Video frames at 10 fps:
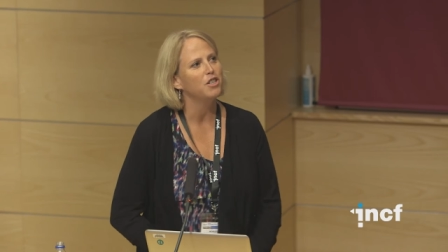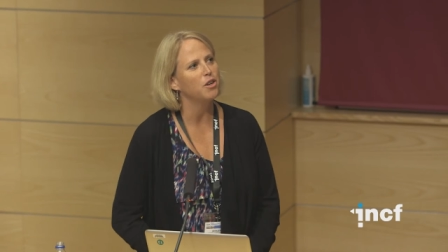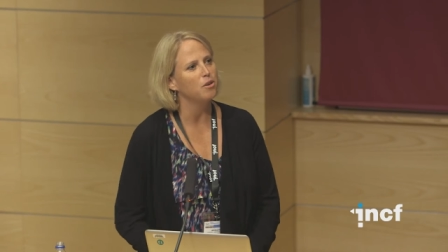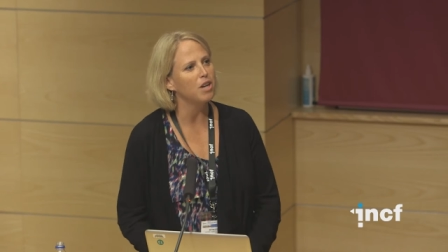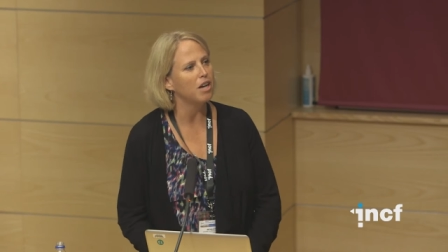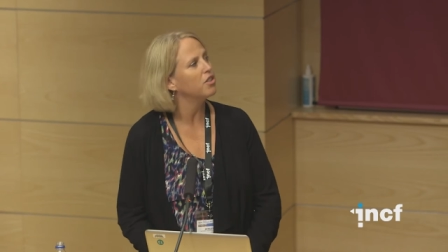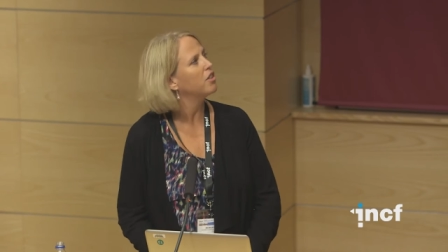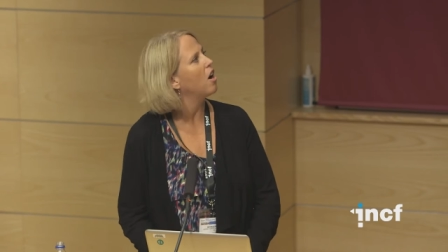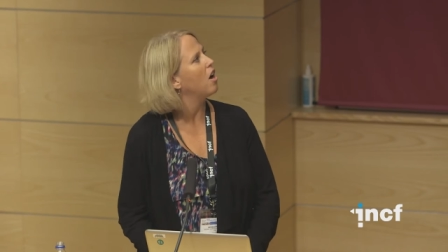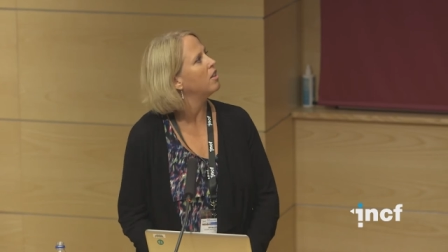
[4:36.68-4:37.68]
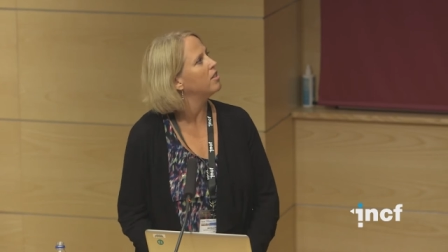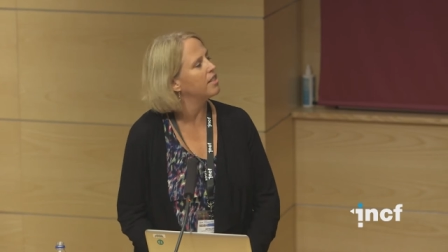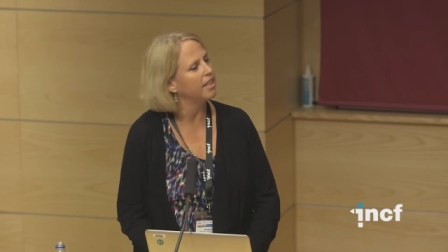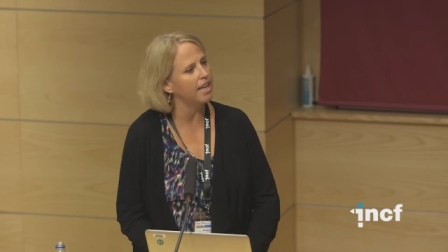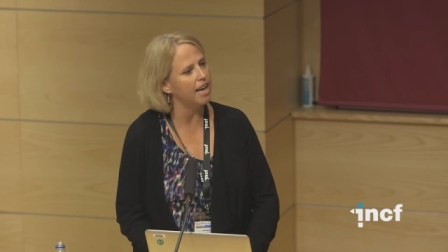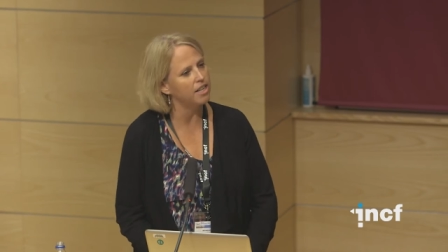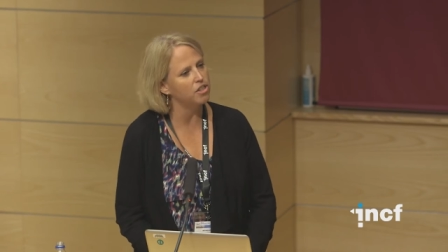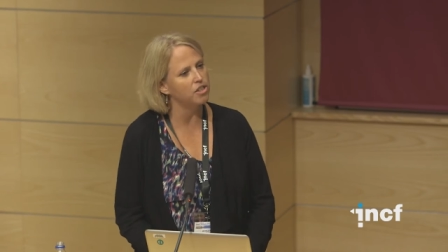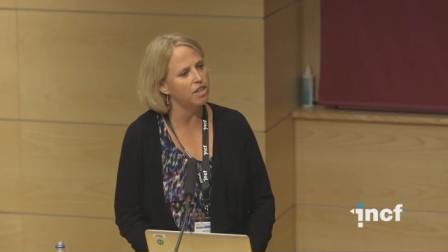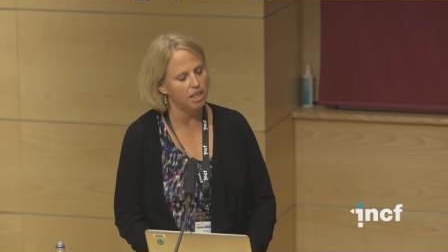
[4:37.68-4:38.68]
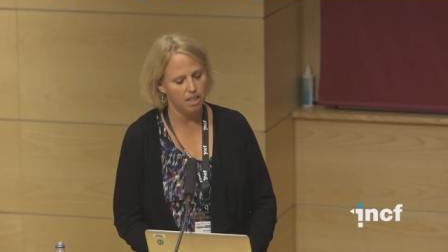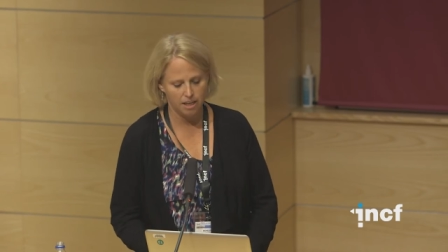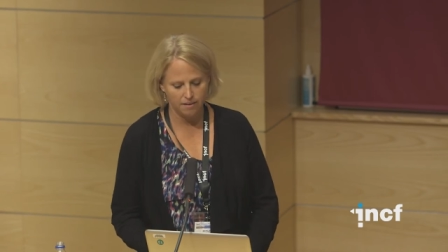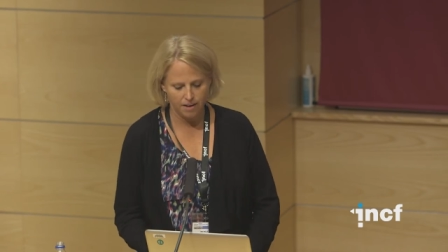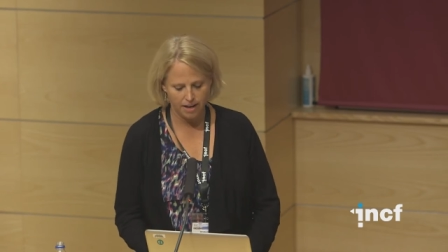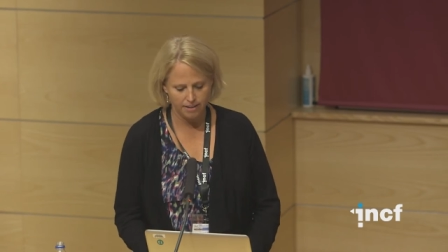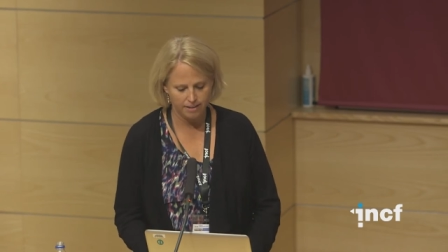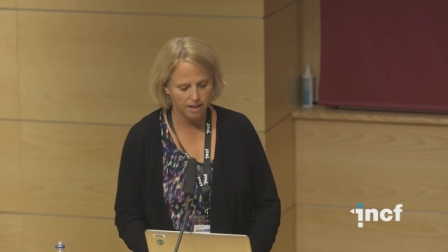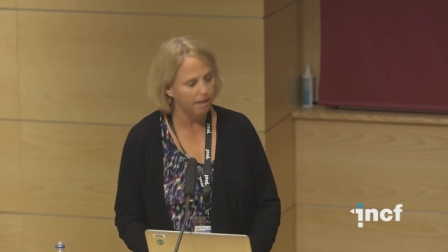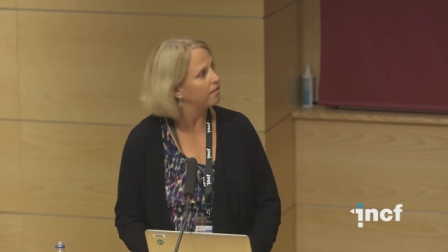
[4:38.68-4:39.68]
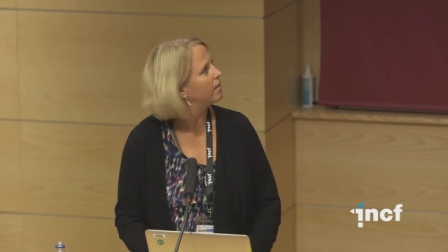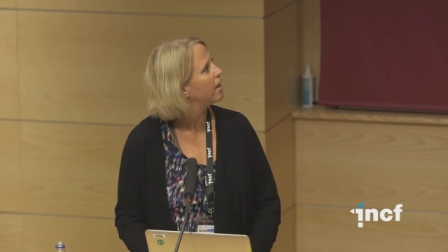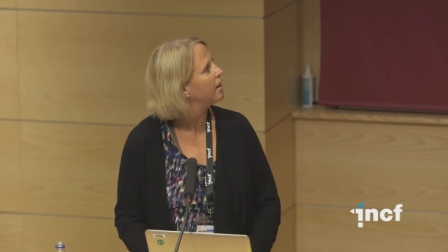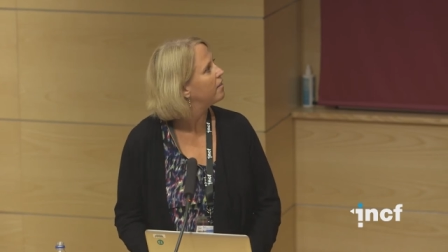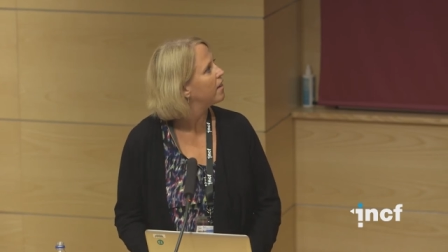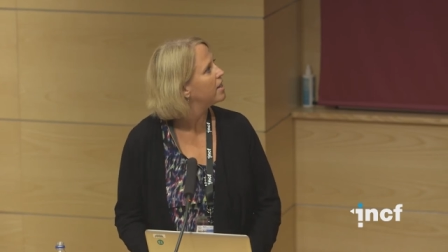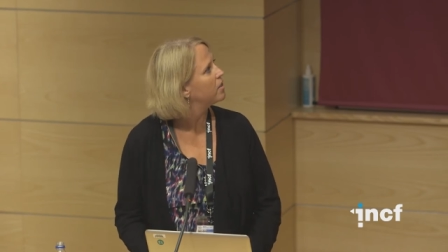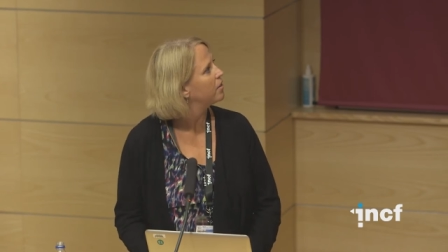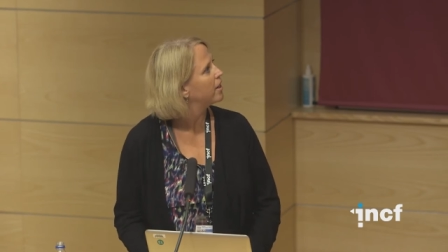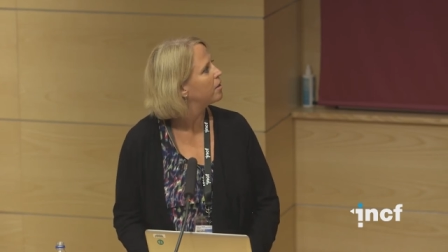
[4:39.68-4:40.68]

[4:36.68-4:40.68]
So Dr. Collins engaged the advice of an advisory